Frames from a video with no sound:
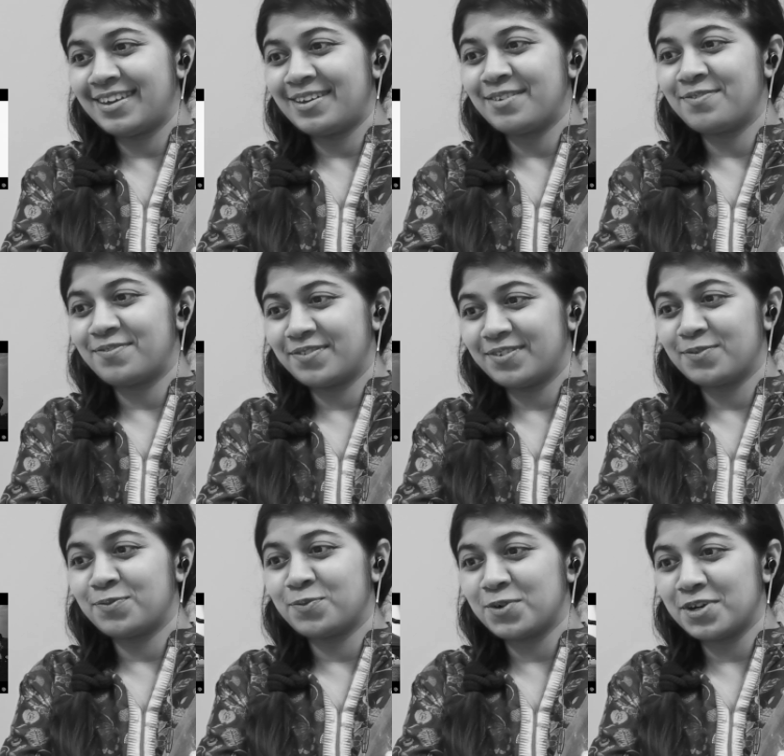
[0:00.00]

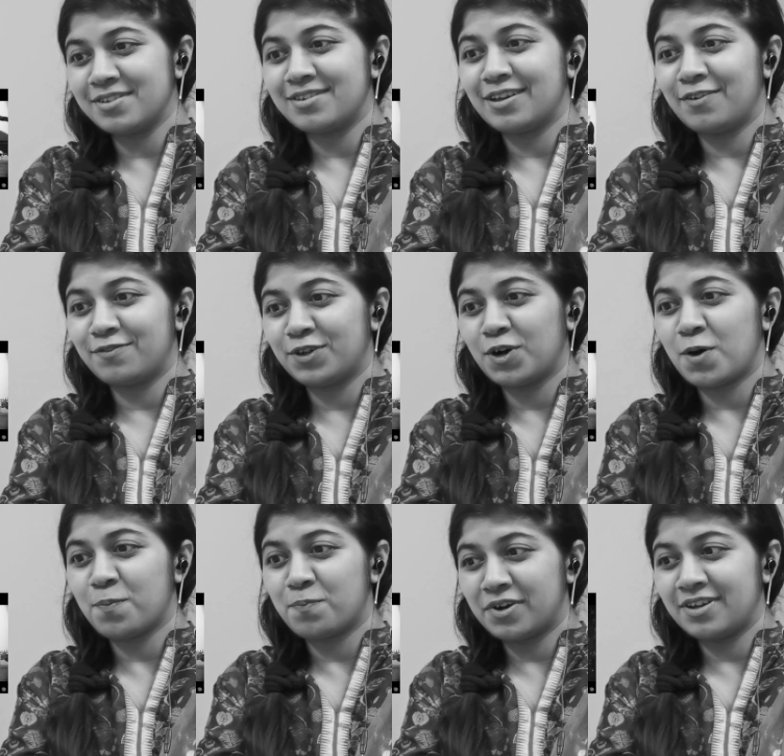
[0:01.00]
if once if the
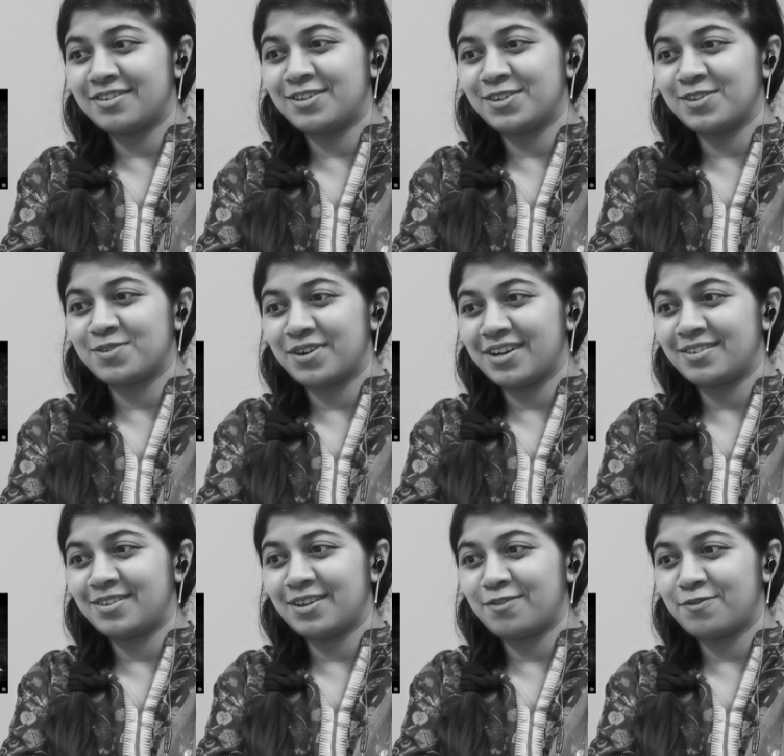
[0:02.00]
oppressed just
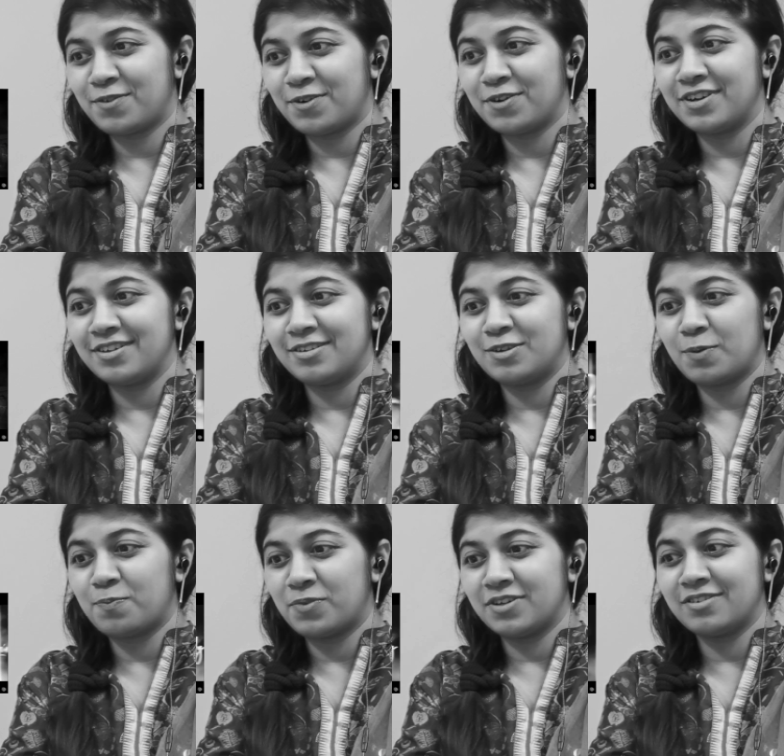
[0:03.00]
raise their voice the
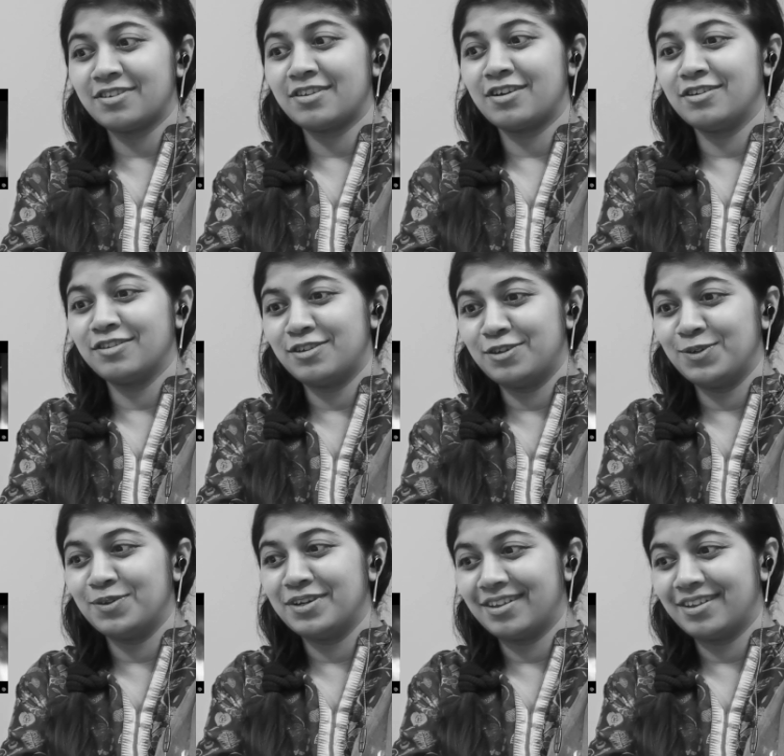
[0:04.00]
oppressors can't do